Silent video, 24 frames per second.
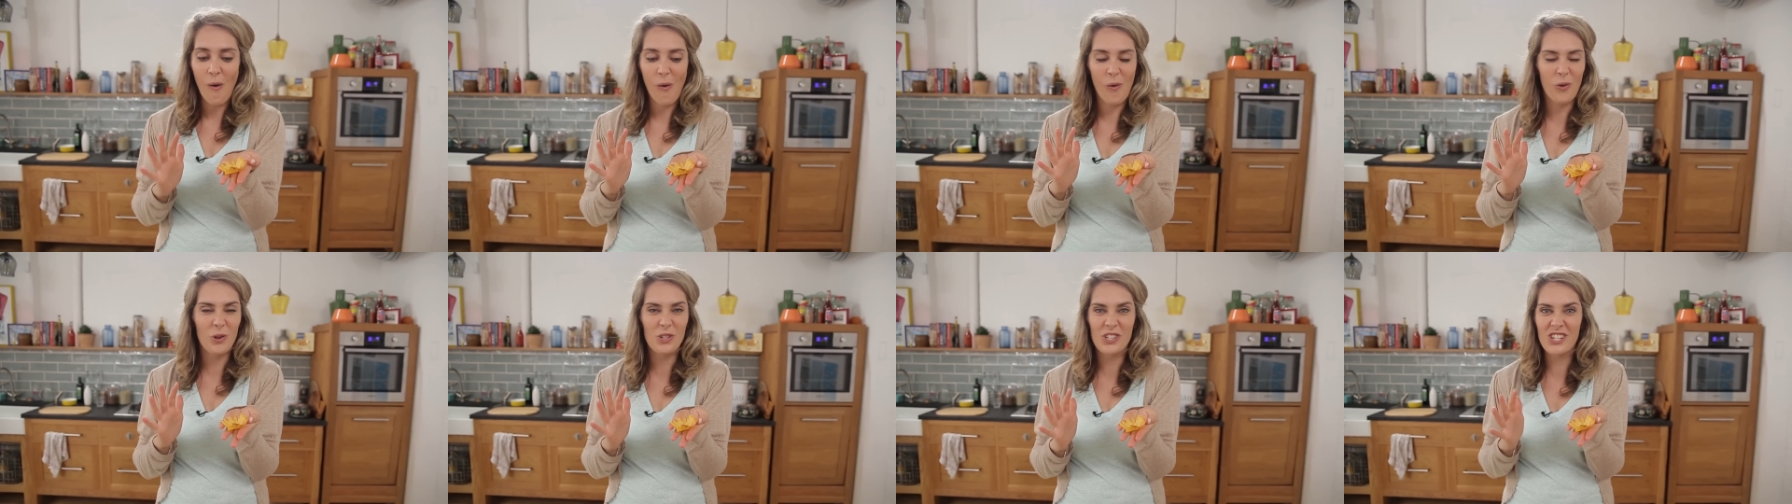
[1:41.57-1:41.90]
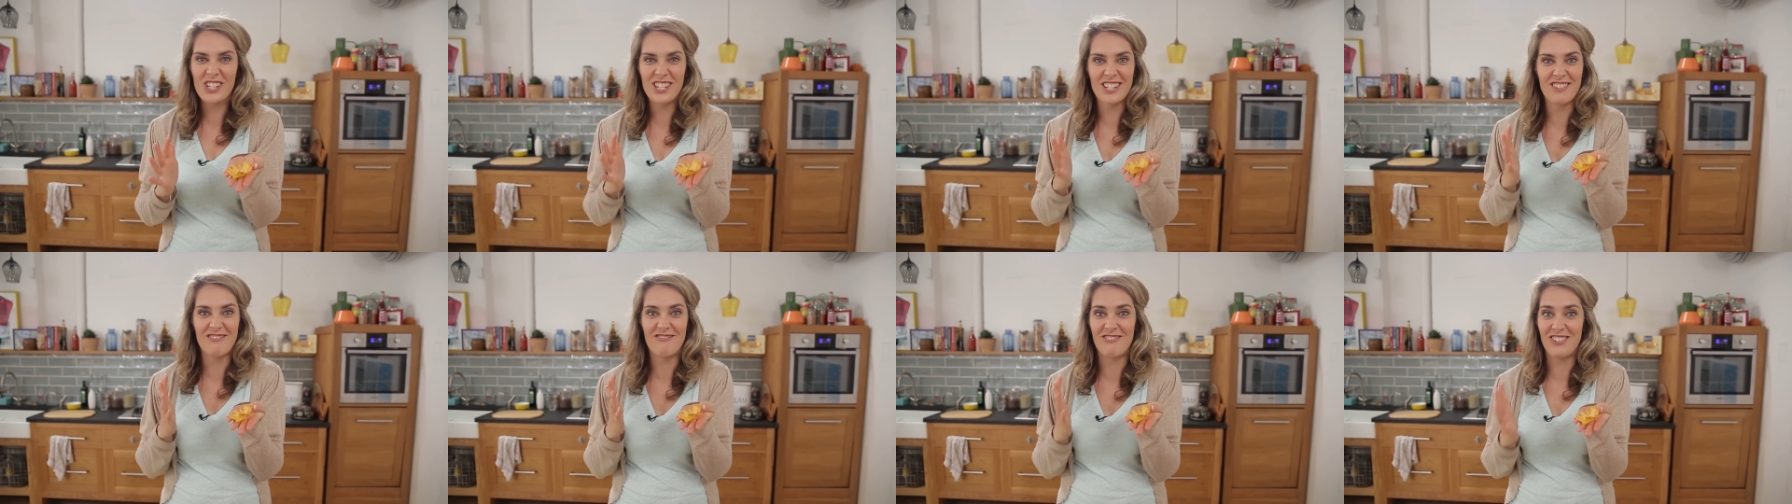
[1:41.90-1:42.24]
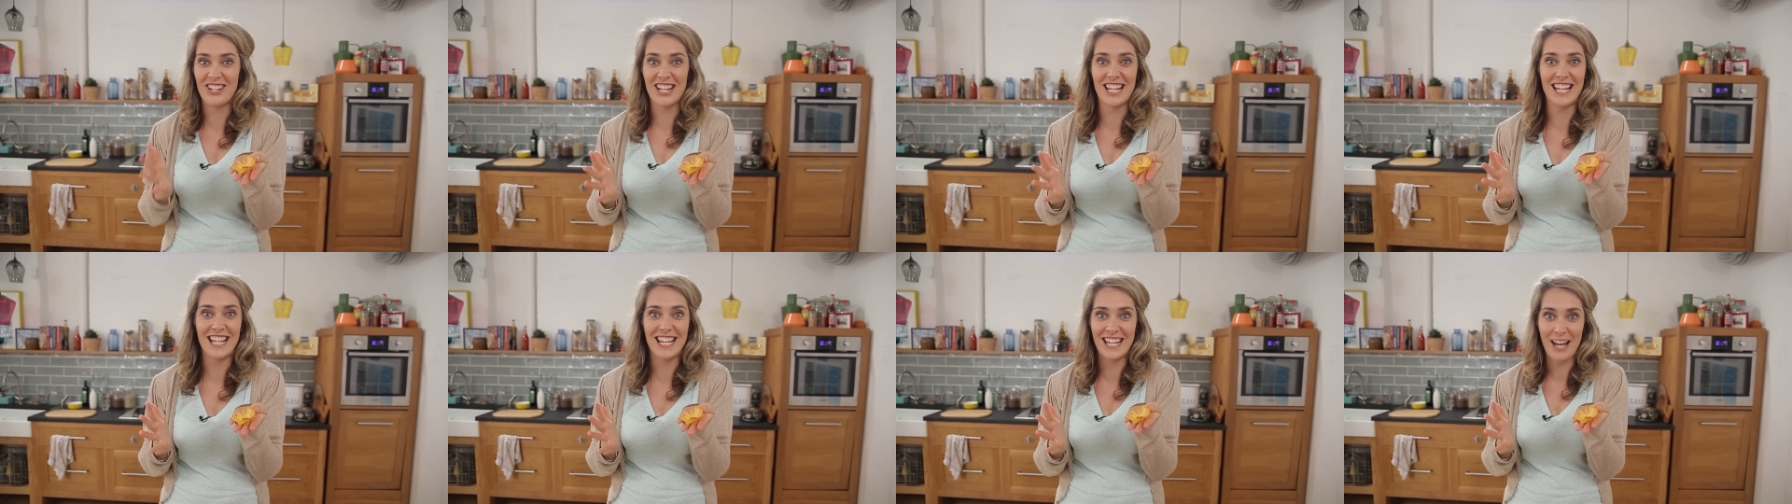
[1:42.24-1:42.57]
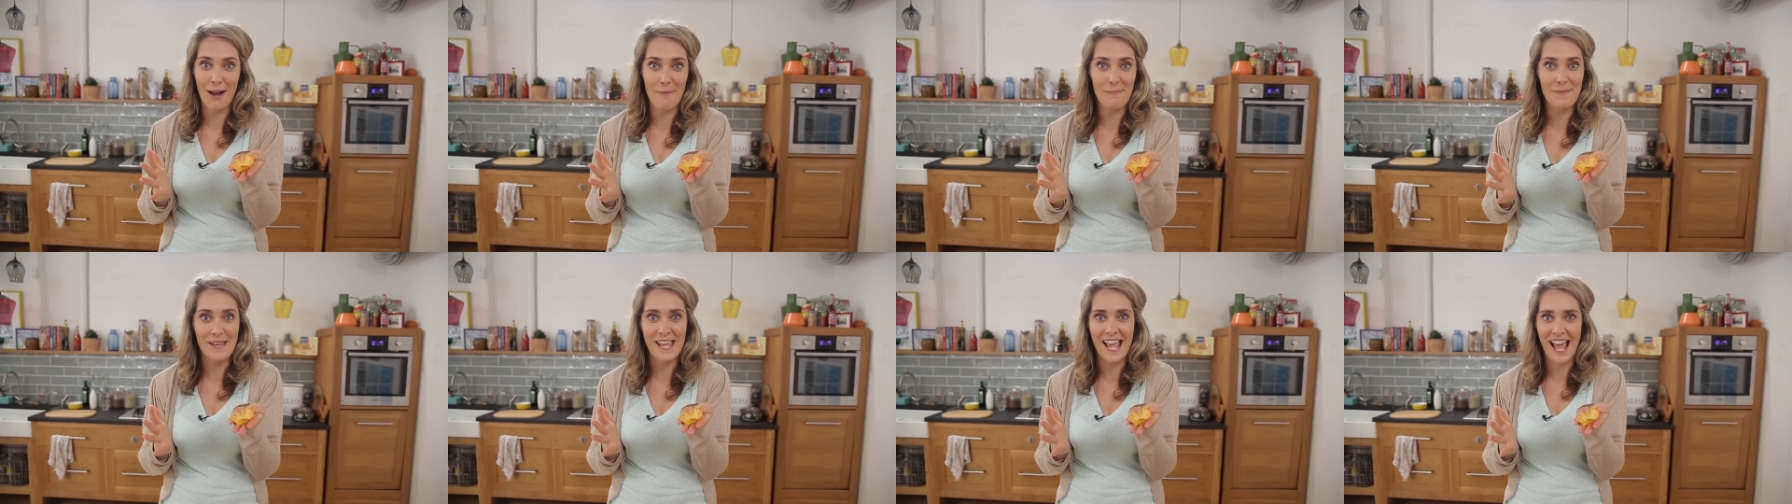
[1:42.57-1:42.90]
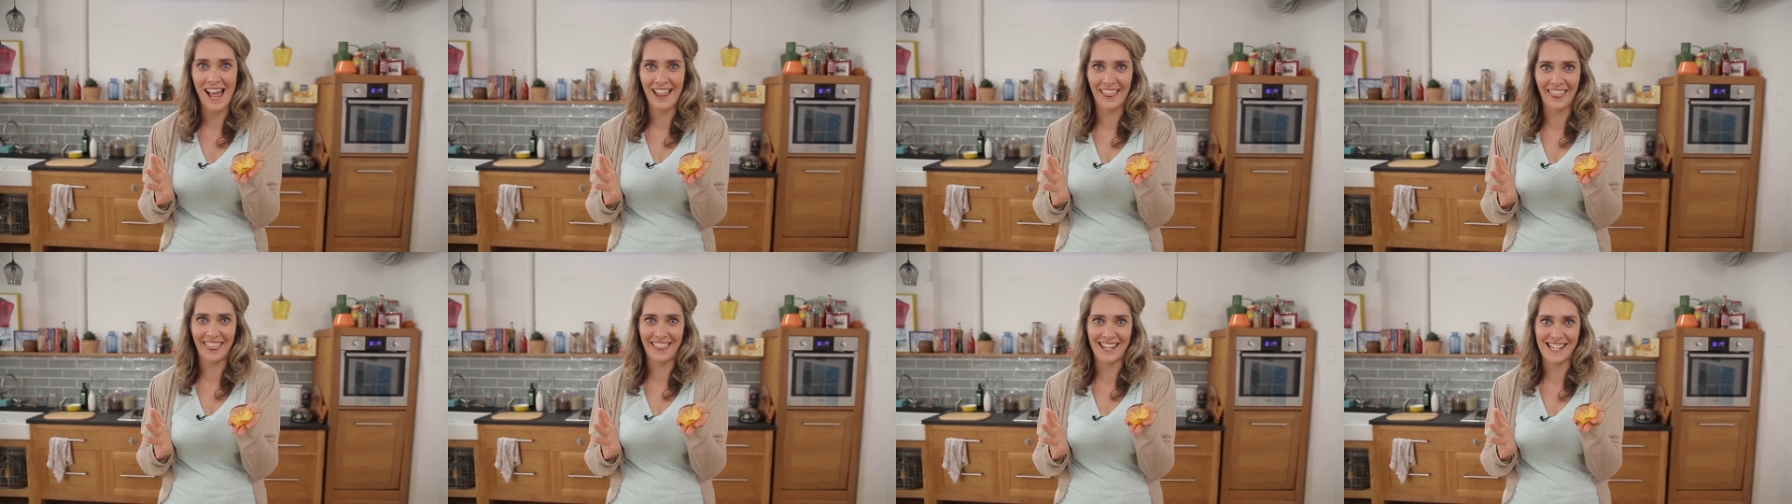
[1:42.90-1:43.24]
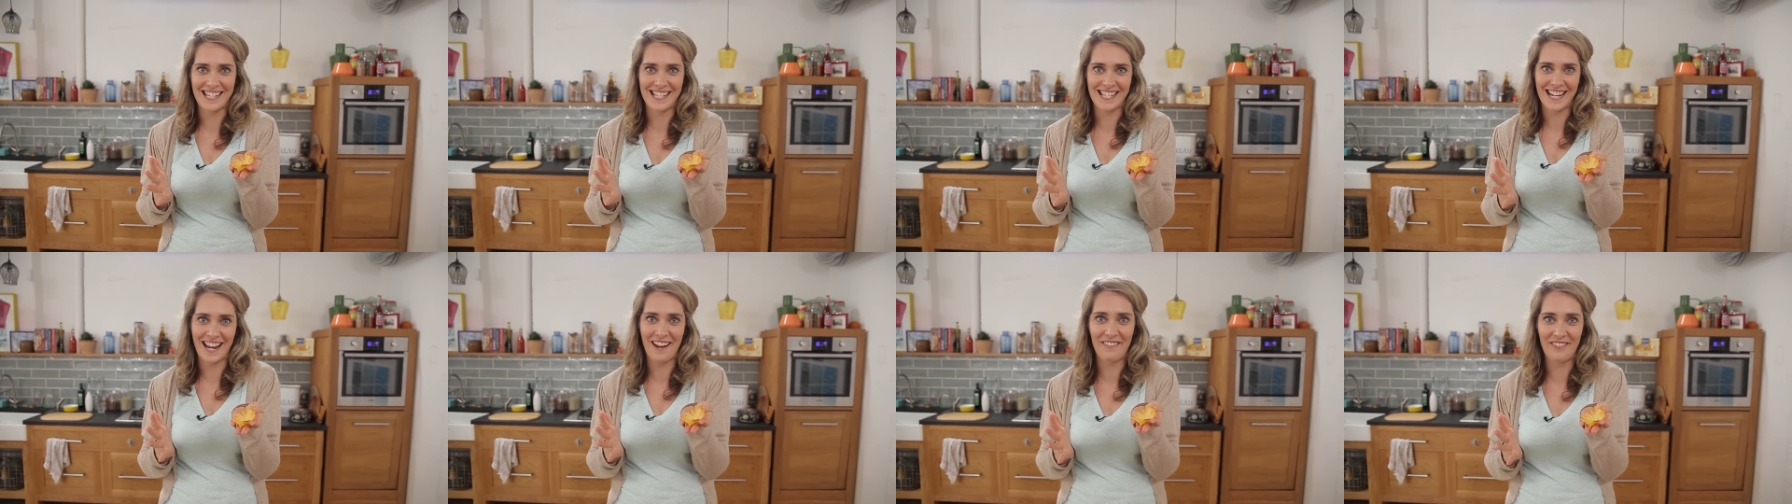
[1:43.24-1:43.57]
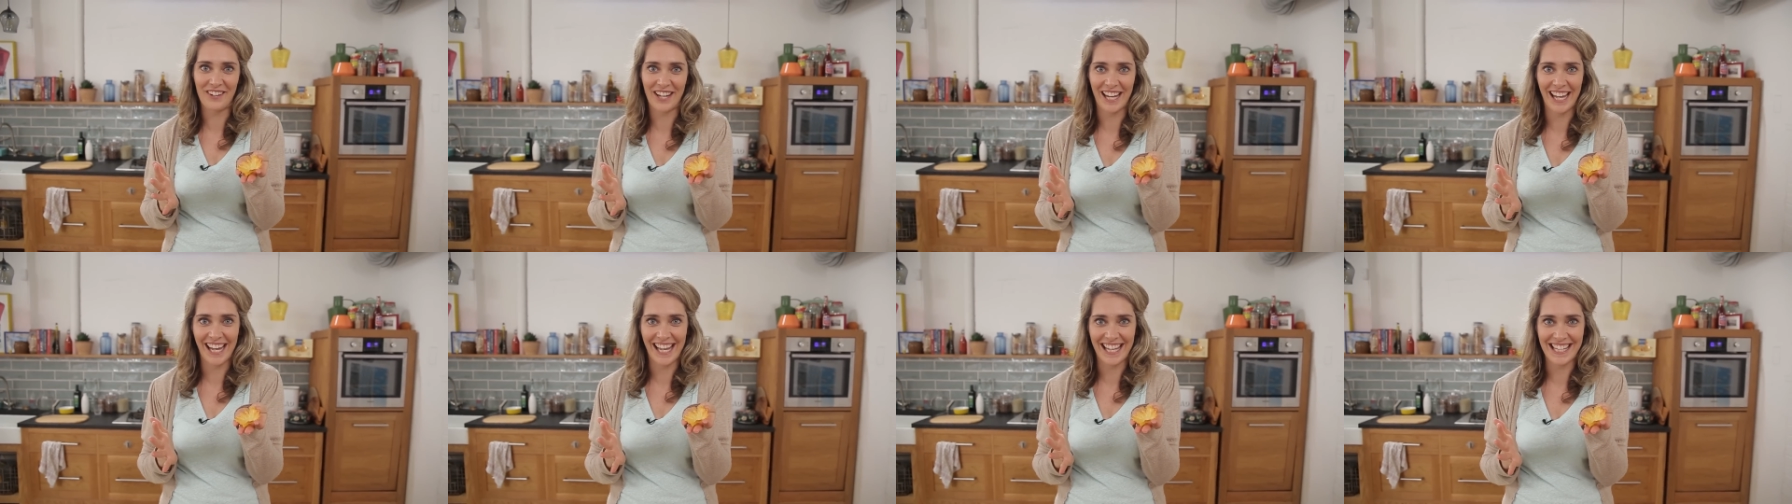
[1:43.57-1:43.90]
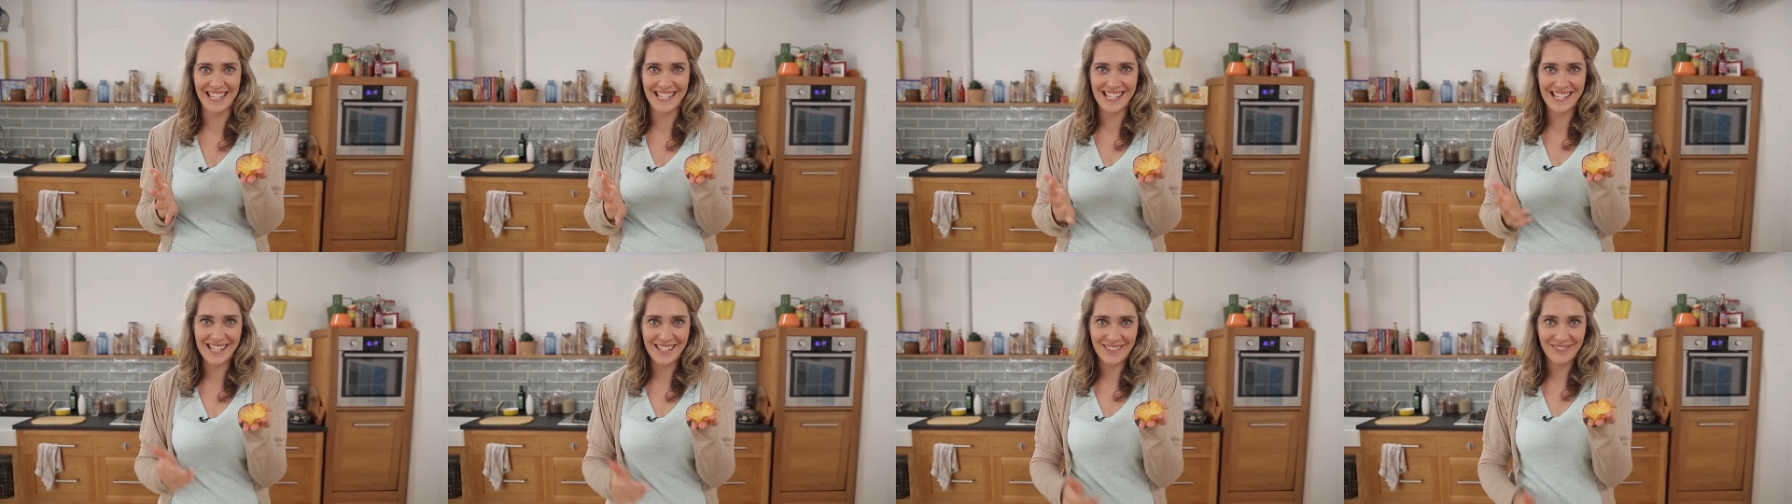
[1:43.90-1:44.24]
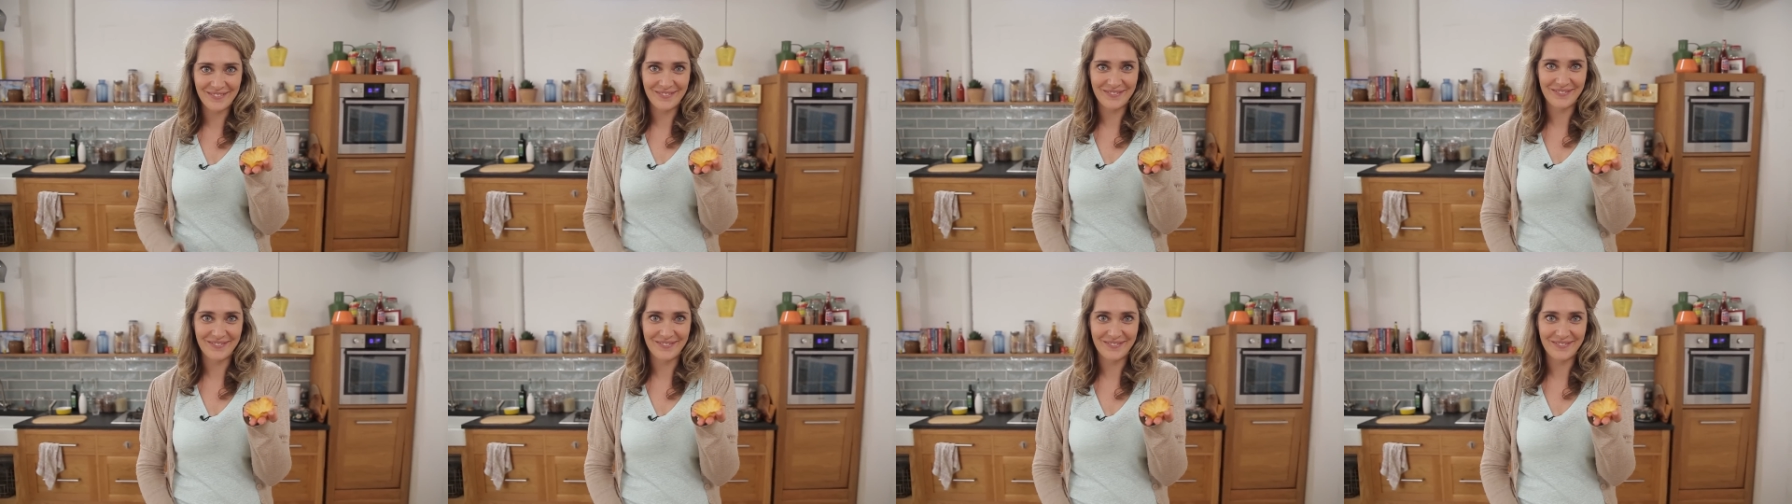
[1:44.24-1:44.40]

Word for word: or just a really yummy healthy snack for kids.